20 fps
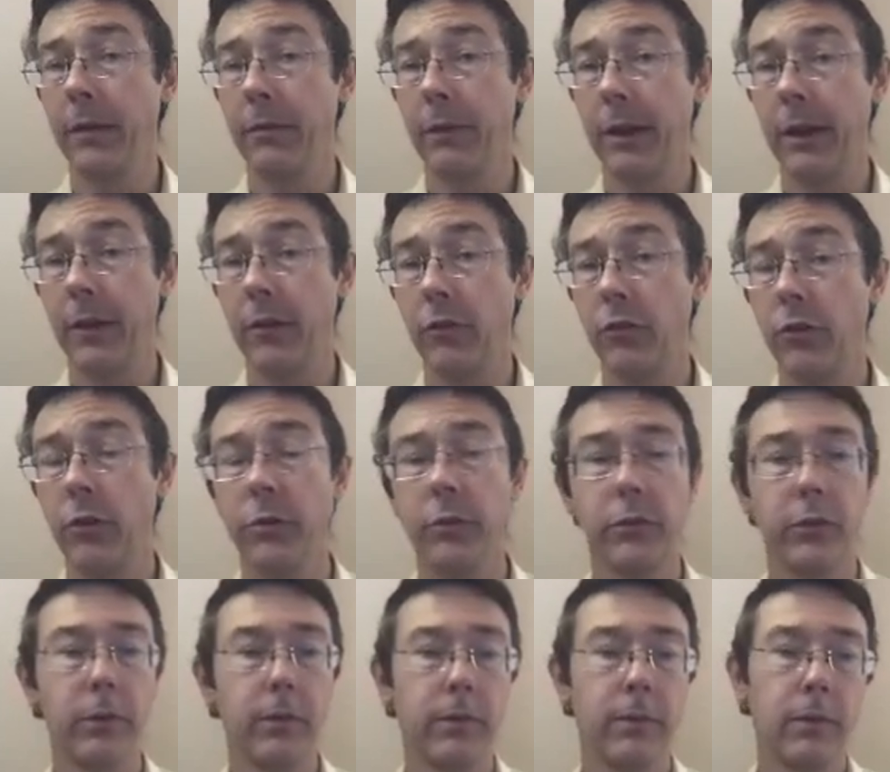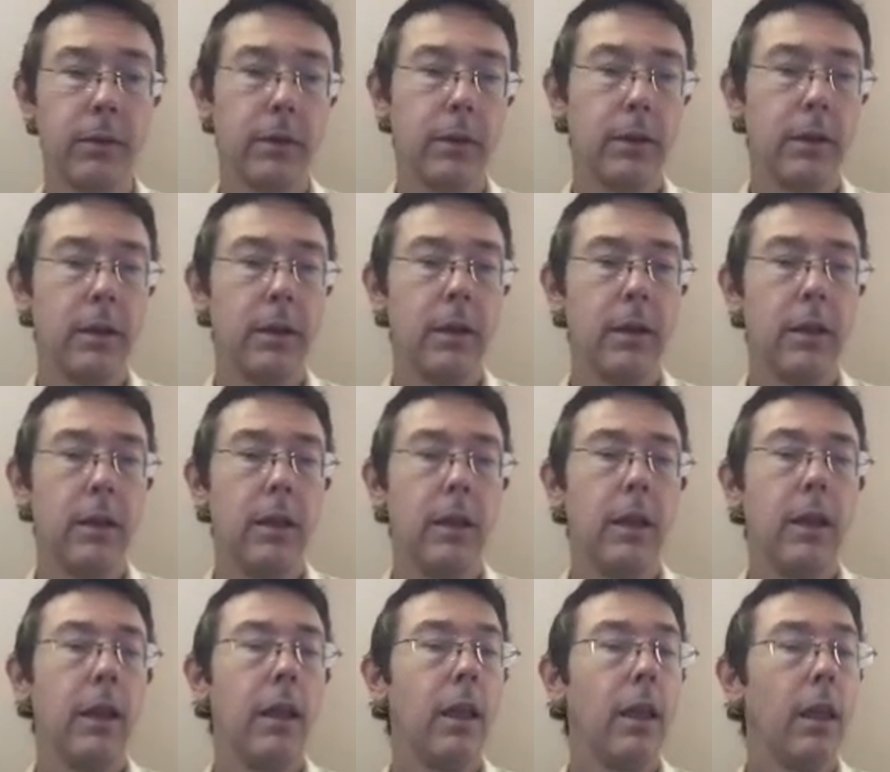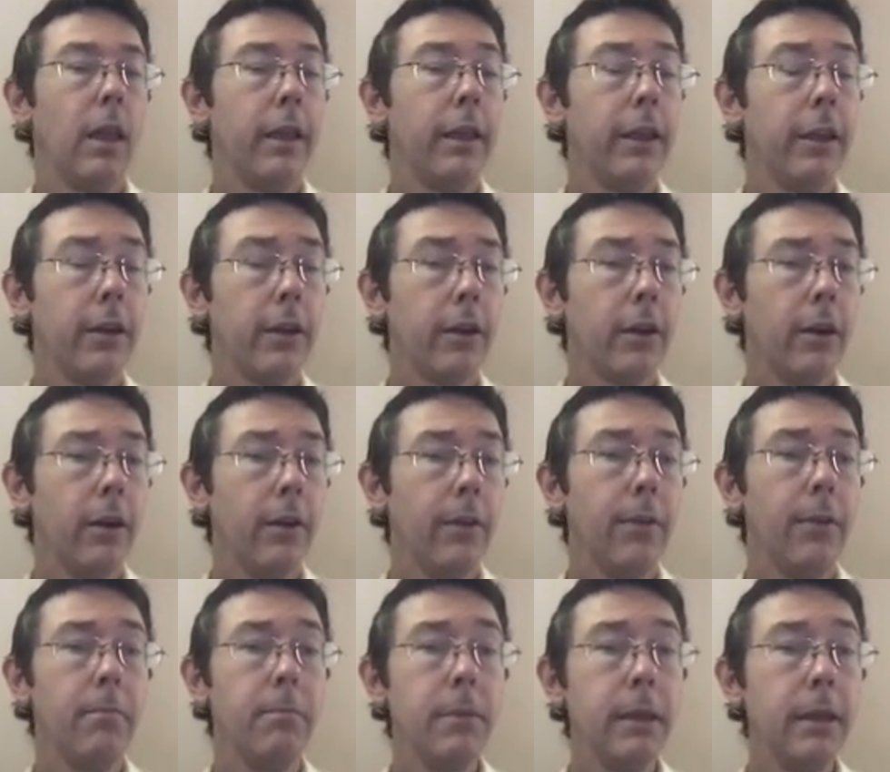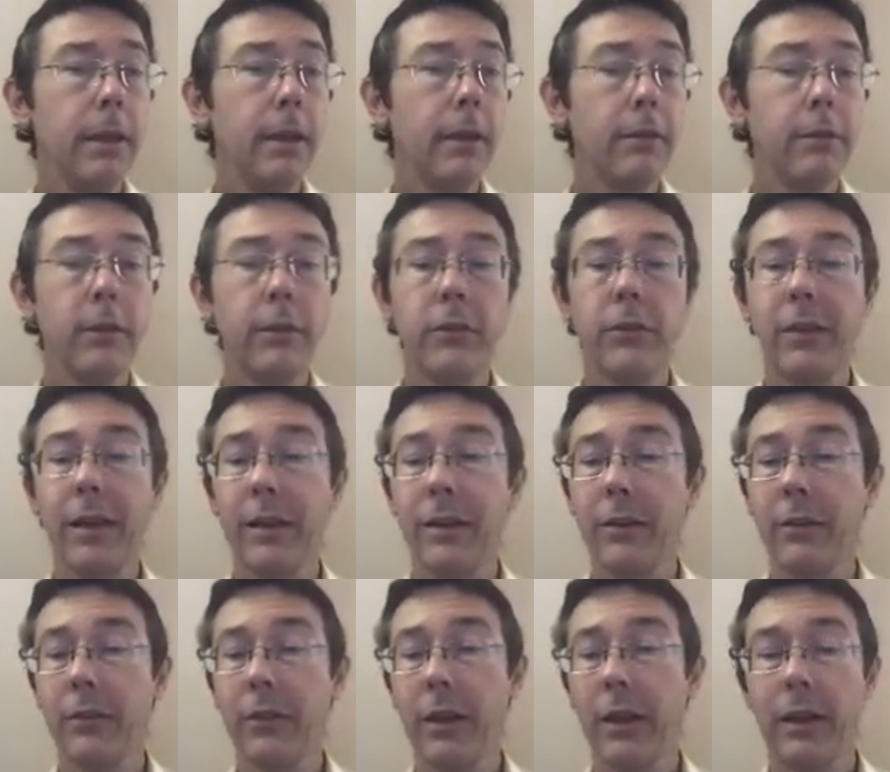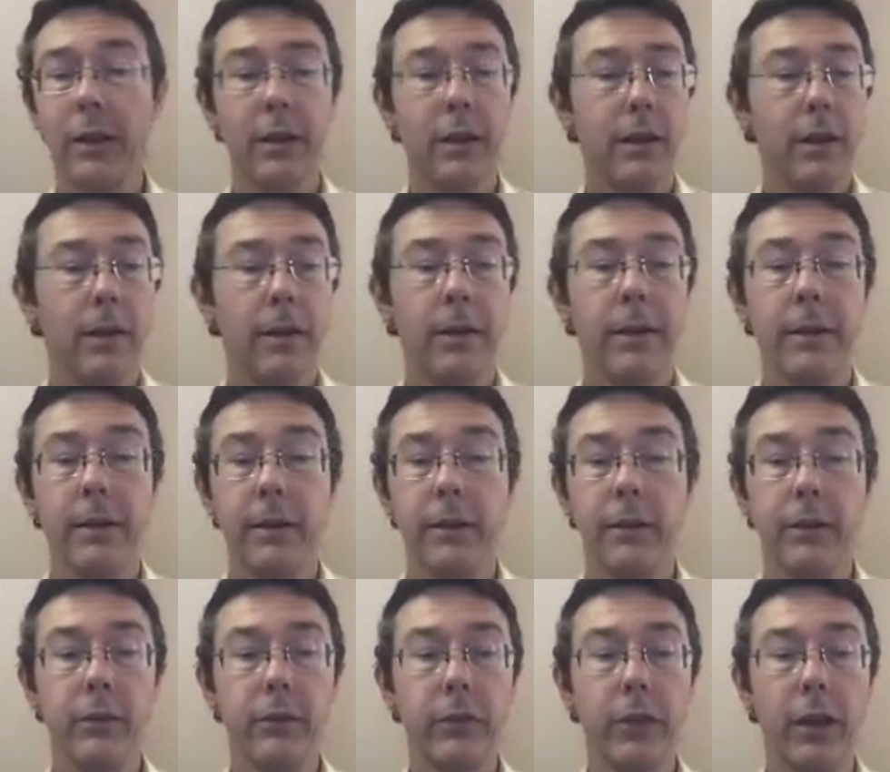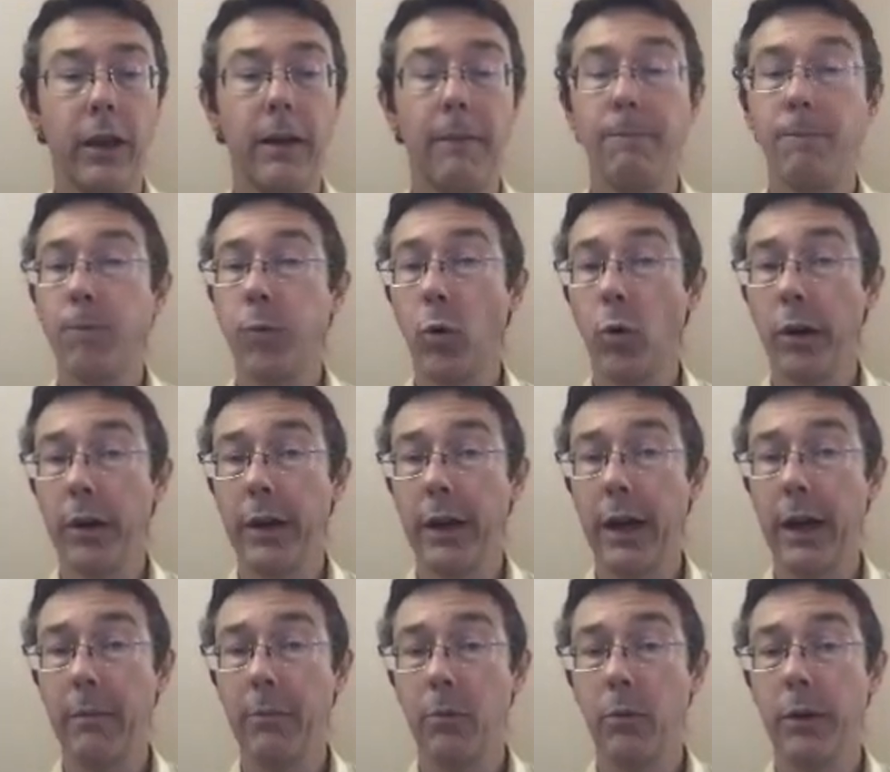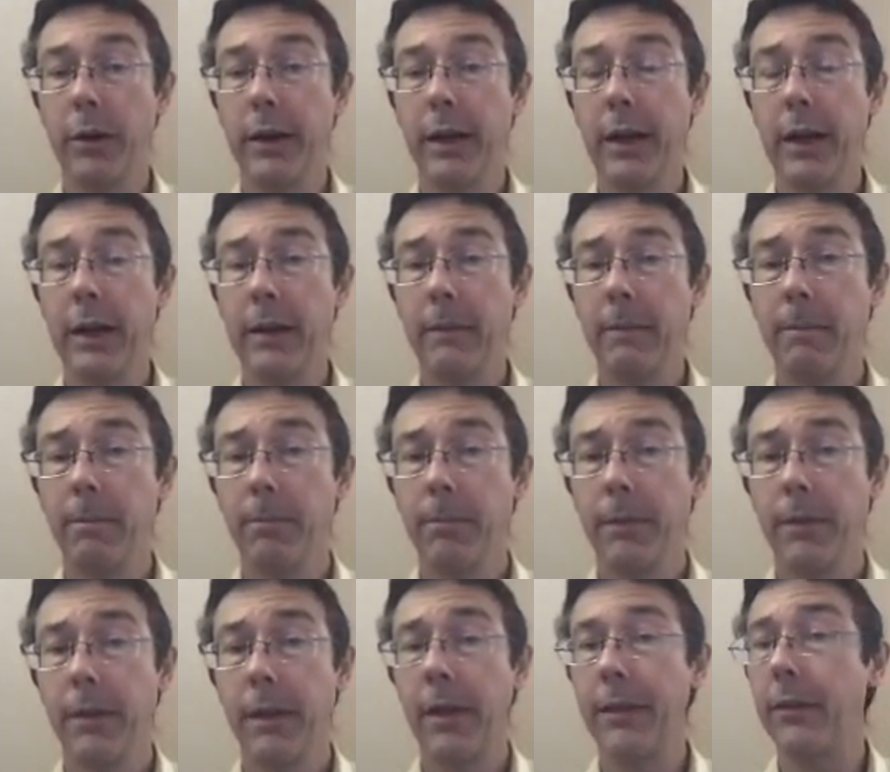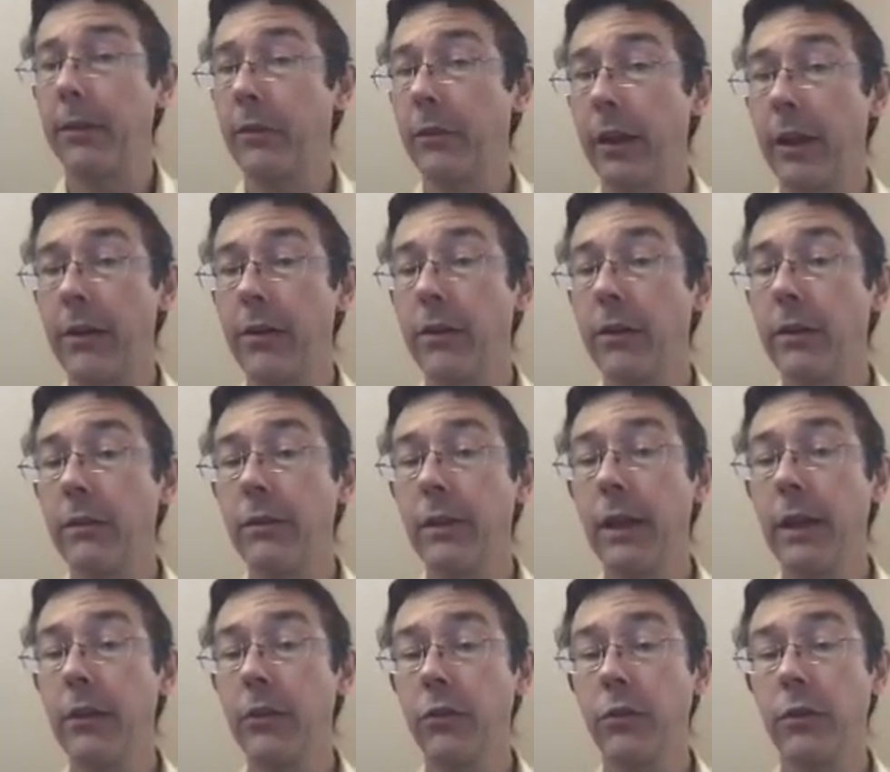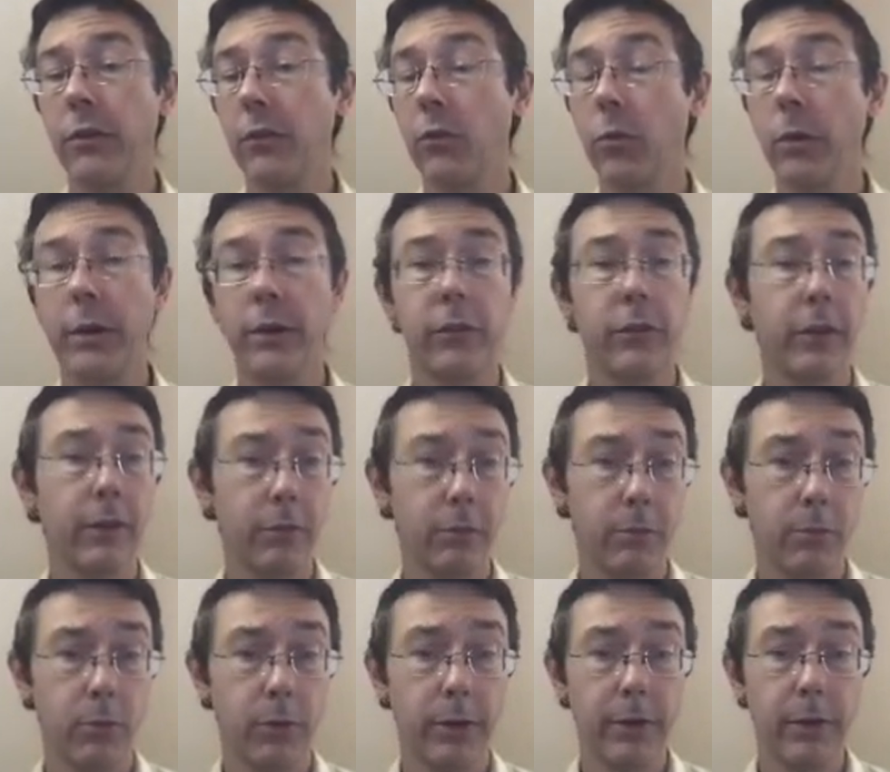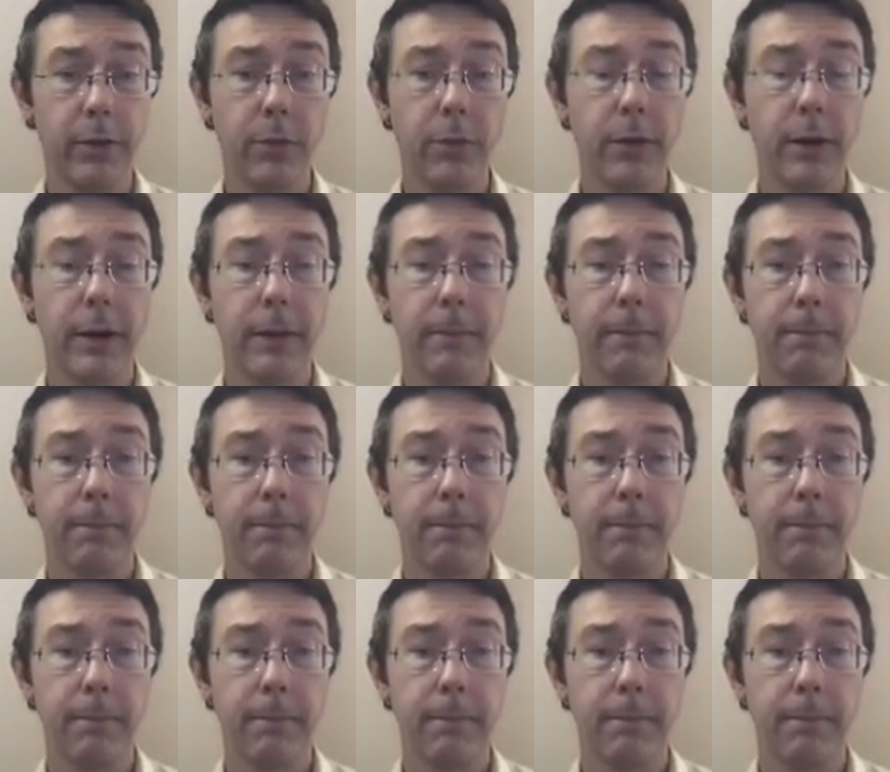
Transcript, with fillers: of getting chosen. Here, the mean of this data set is um, forty-nine point nine, and the standard deviation is twenty-seven point three.